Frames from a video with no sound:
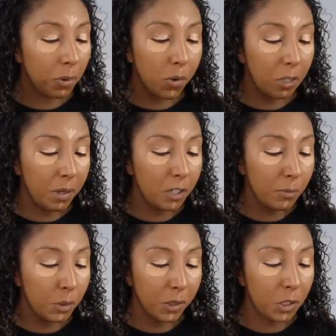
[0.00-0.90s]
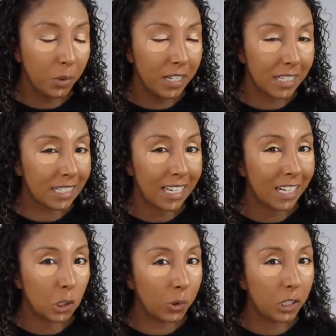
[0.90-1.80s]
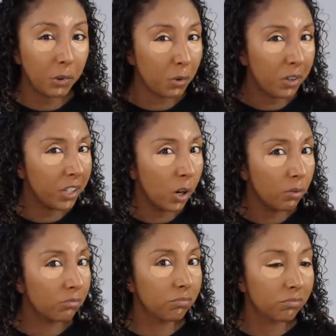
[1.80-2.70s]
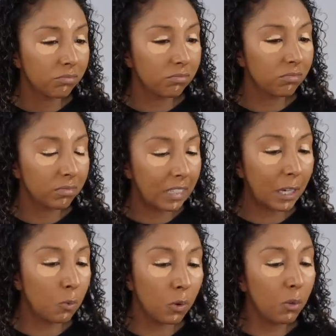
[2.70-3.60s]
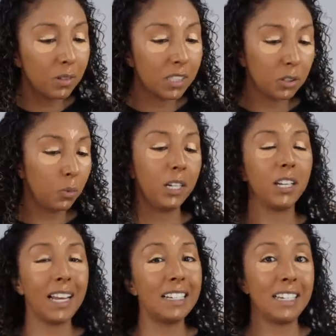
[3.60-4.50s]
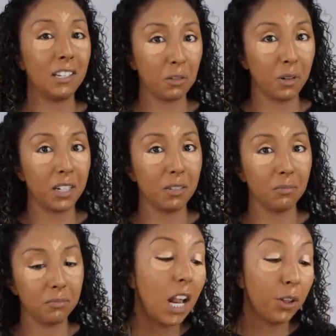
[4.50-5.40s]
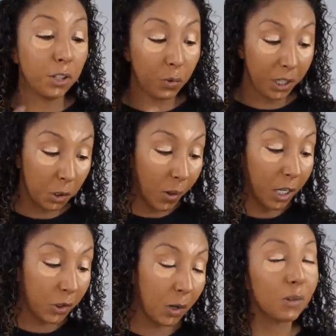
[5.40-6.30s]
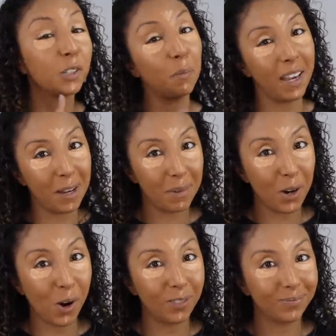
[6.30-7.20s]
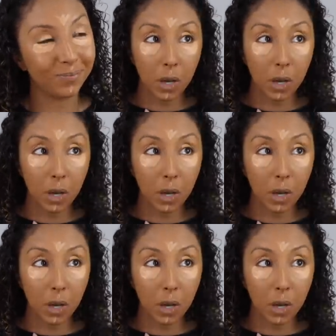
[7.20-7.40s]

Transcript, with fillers: But what did we do between 2016 and 2021 though? Like what was the 2019 trend? I know the 2020 trend was no makeup at all.